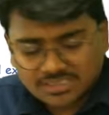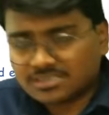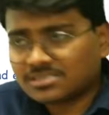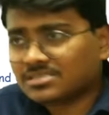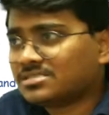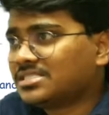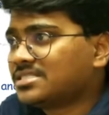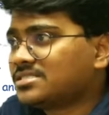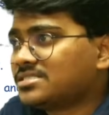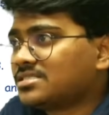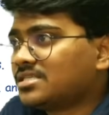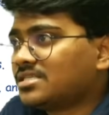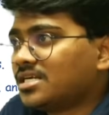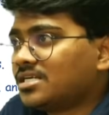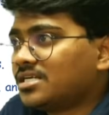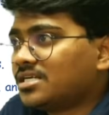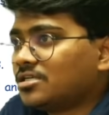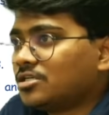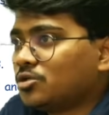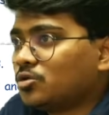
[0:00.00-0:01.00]
Just
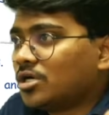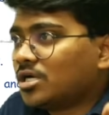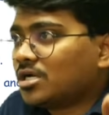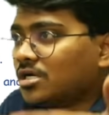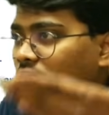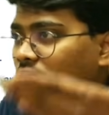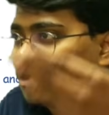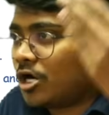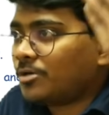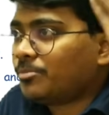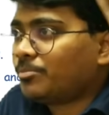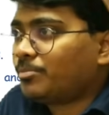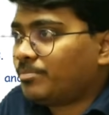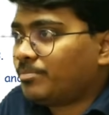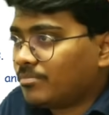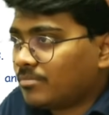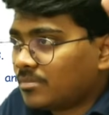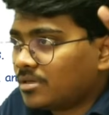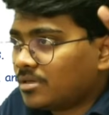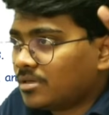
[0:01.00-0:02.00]
that you are not
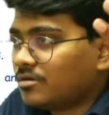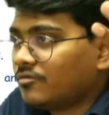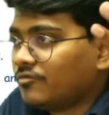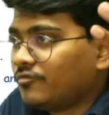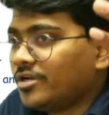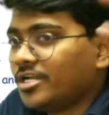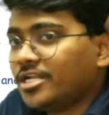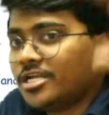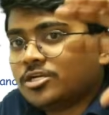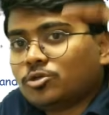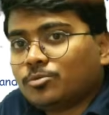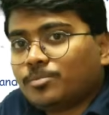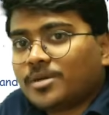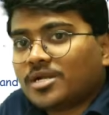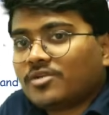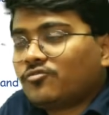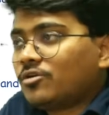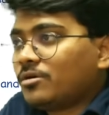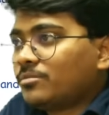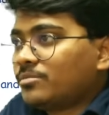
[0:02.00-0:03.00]
willing to
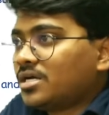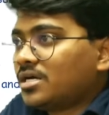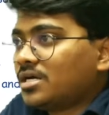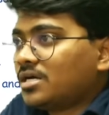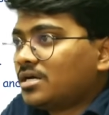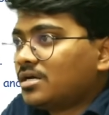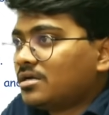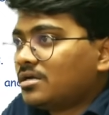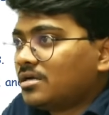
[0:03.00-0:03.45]
perform the